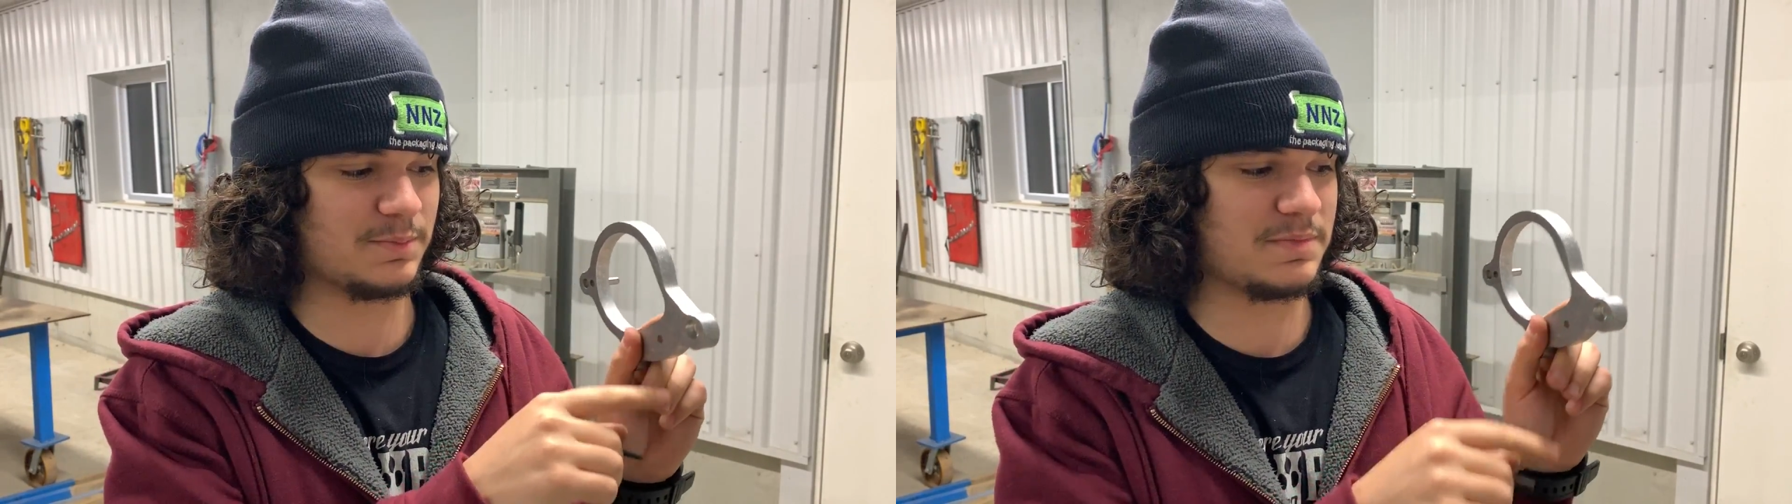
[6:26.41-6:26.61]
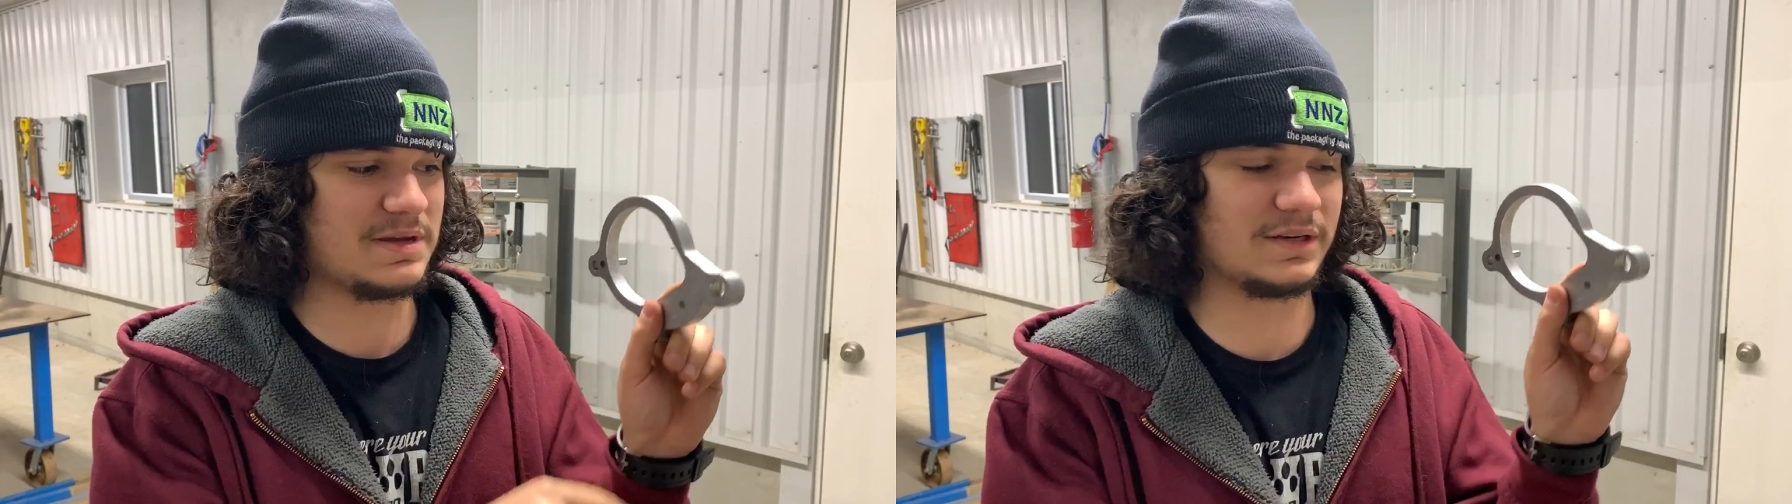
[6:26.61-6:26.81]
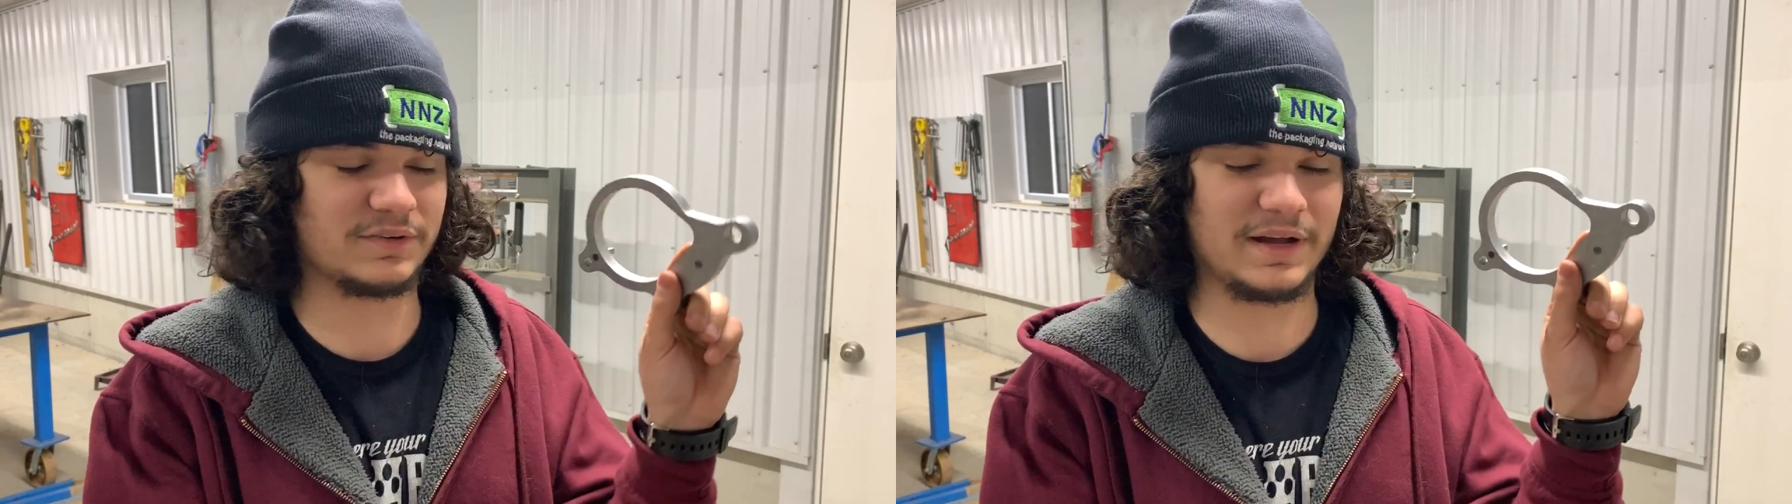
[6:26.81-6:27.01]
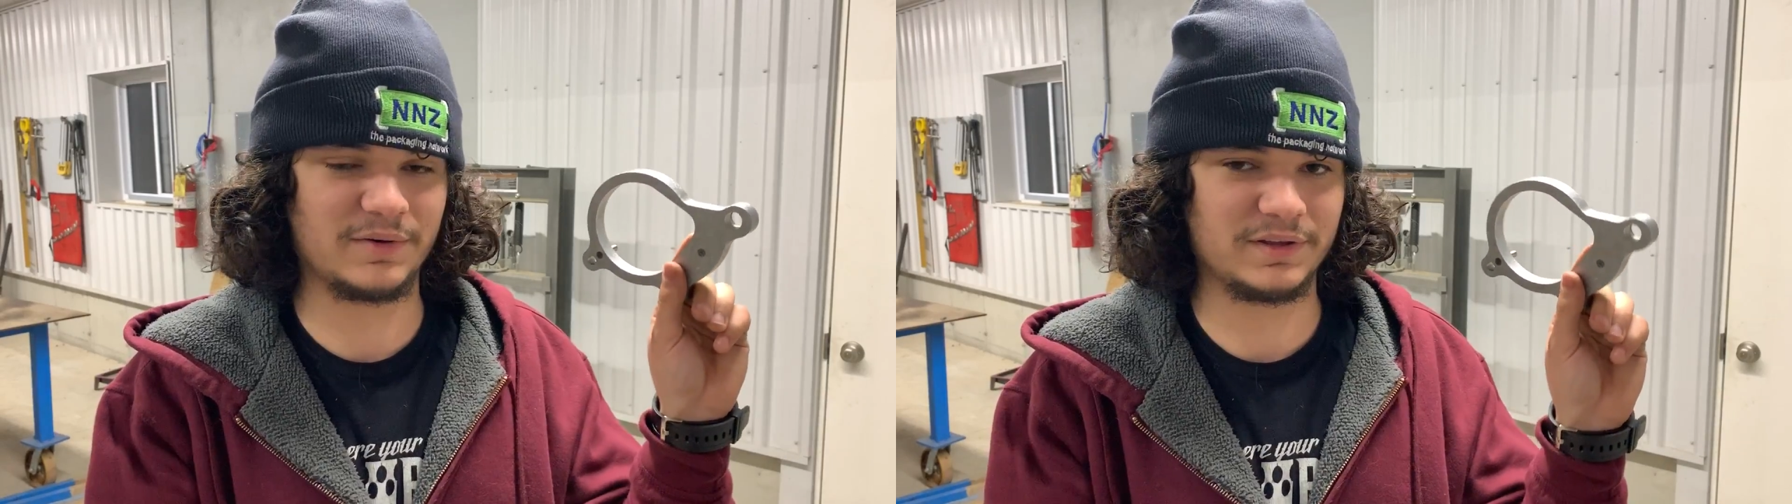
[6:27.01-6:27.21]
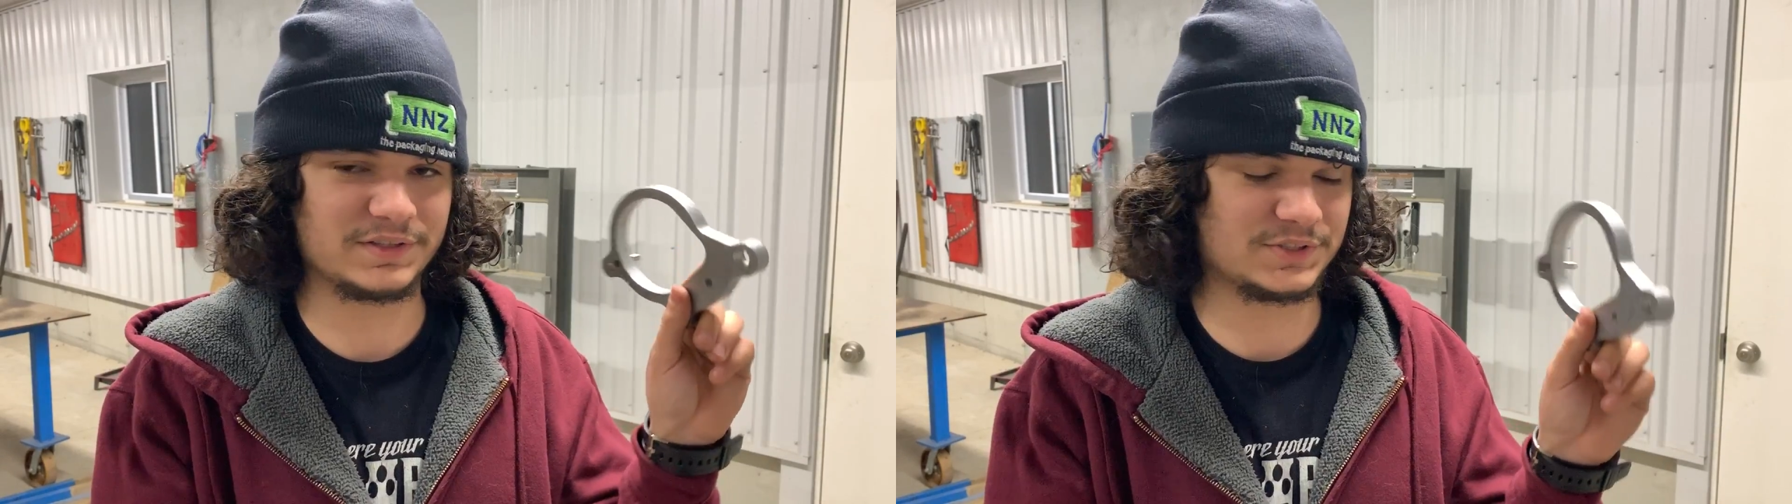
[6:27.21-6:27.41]
meat
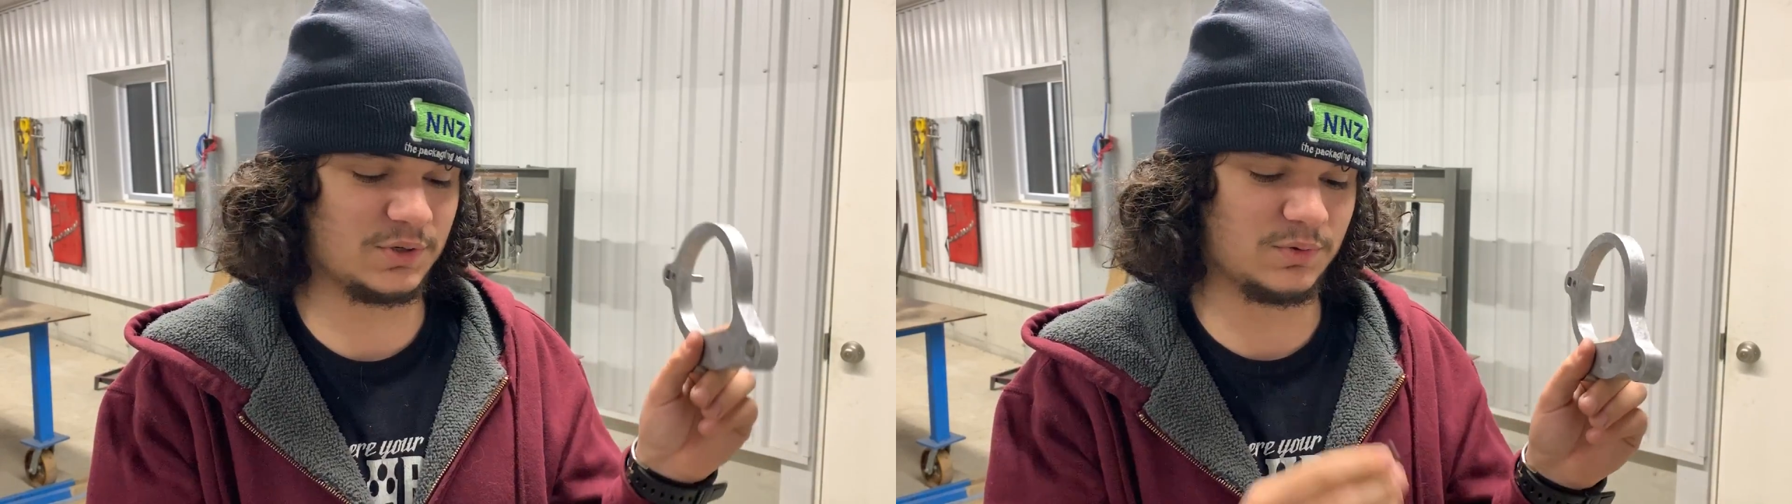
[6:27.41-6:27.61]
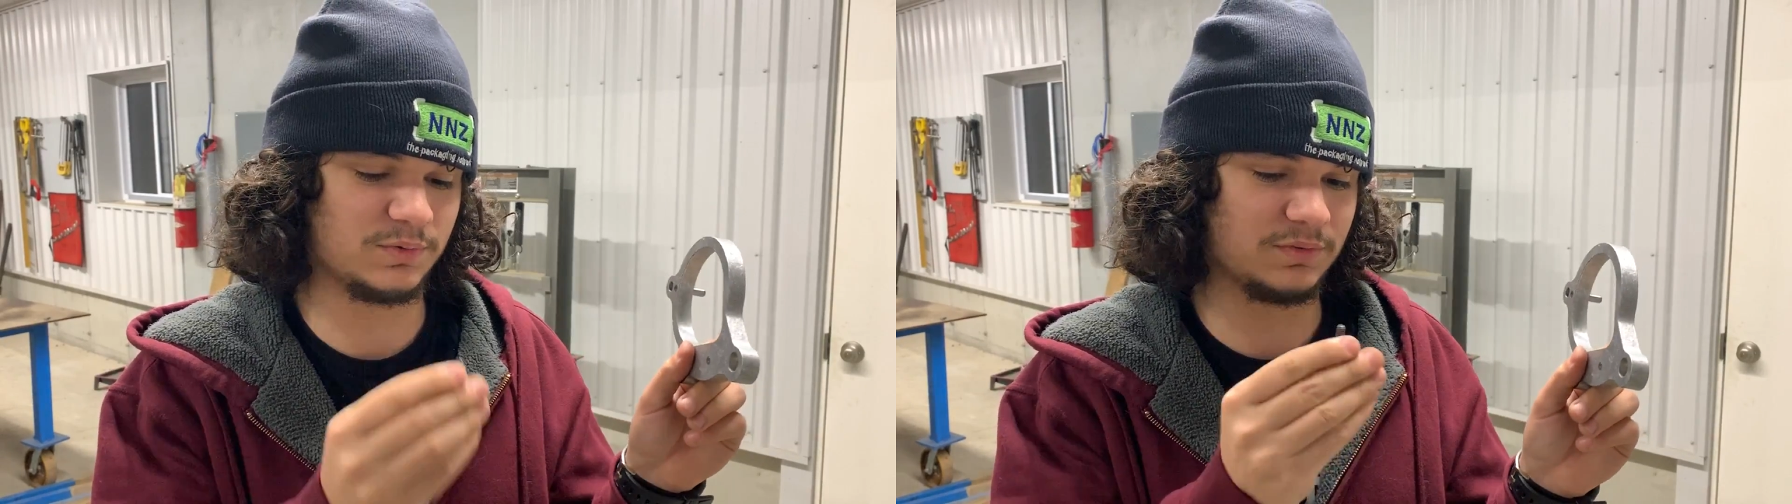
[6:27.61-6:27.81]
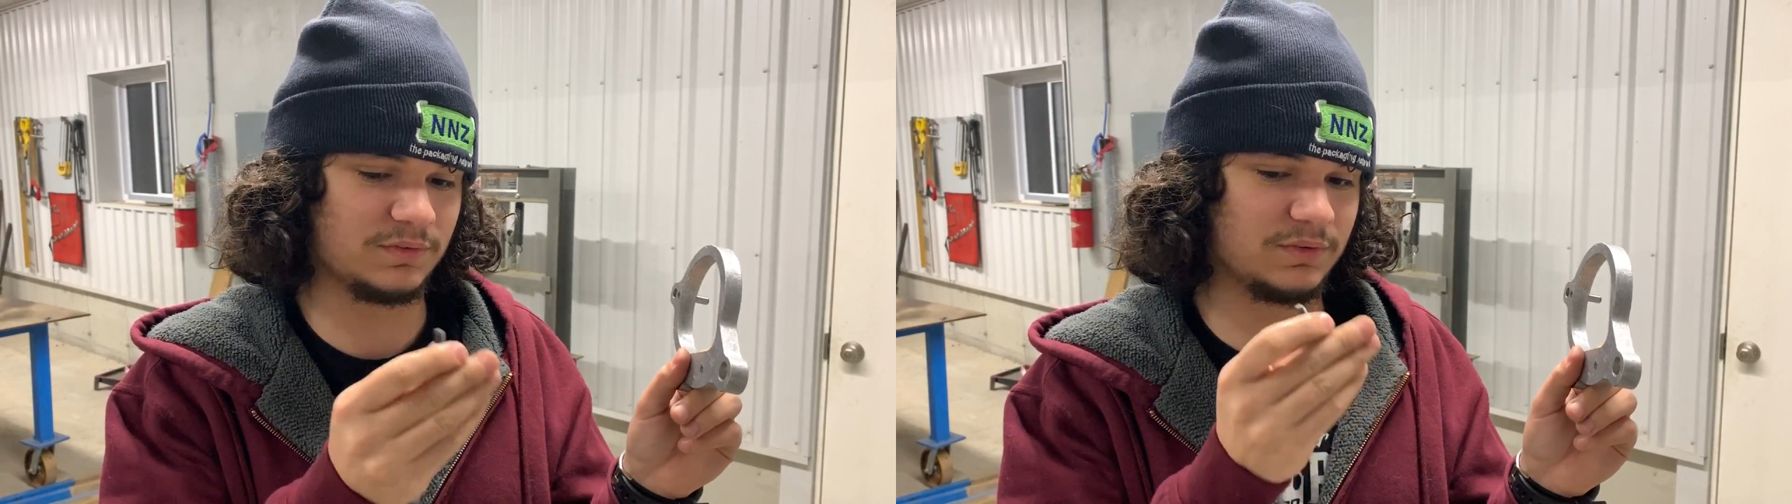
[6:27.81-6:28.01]
around it, so